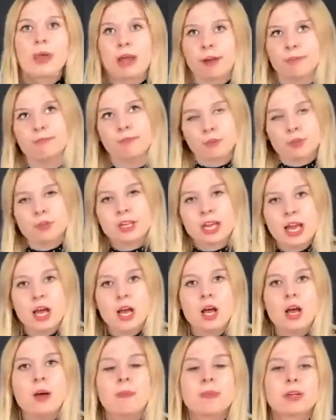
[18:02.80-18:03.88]
we have food,
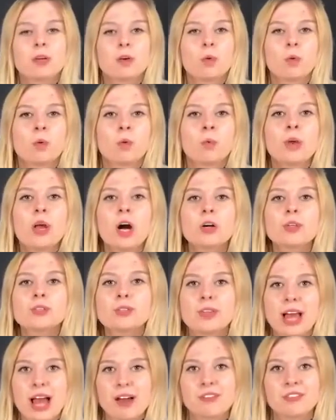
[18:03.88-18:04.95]
but we
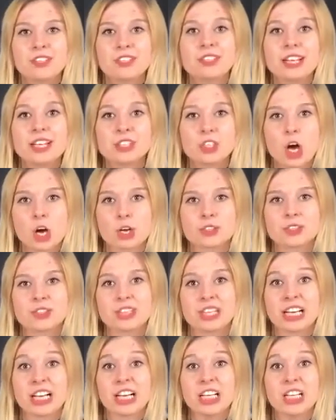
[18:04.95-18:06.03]
also have the detox,
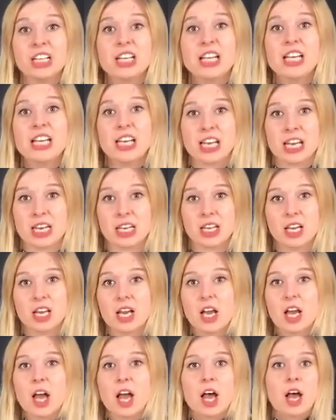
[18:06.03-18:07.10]
the cleaning.
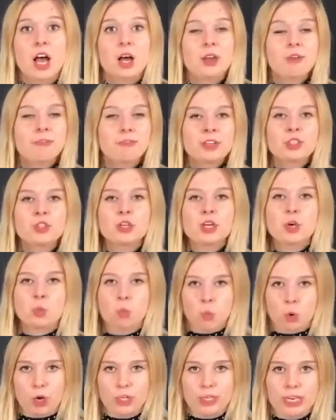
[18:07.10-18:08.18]
If we
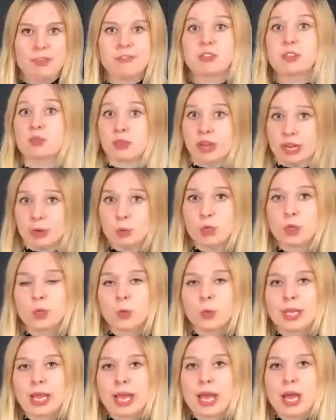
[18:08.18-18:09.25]
drink water, if it's red water,
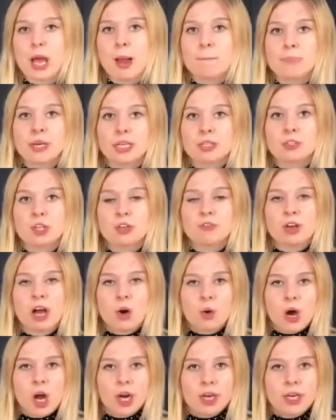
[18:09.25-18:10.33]
okay, but if
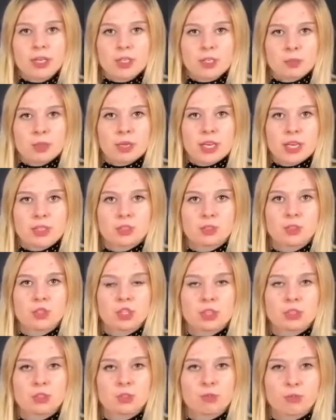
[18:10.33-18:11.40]
our organism is
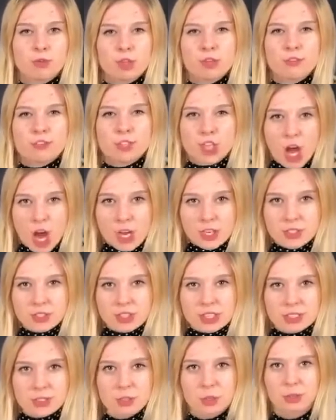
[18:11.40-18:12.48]
just full of
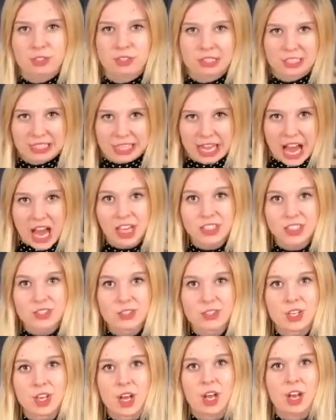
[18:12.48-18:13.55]
toxins or
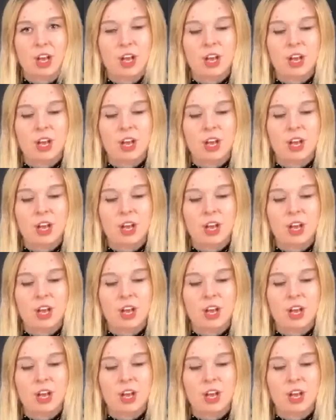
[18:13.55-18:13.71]
slugs,